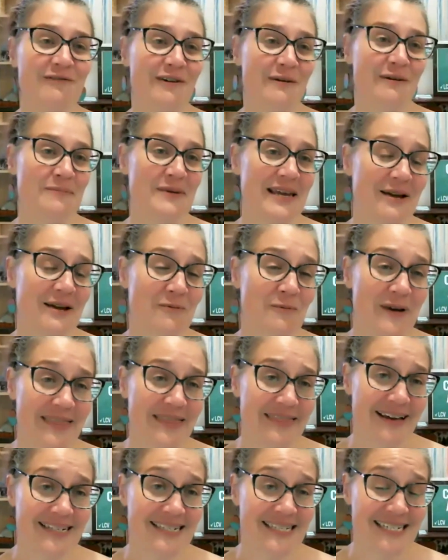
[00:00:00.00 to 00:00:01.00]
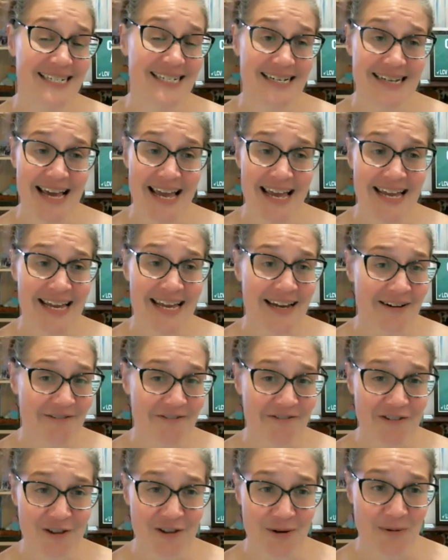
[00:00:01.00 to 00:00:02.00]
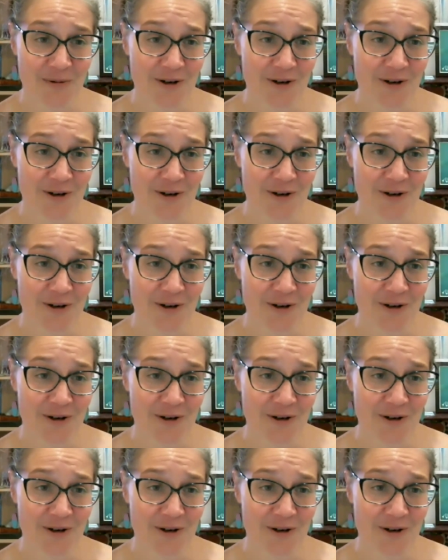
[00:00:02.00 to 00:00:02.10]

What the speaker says: for being with us today and for the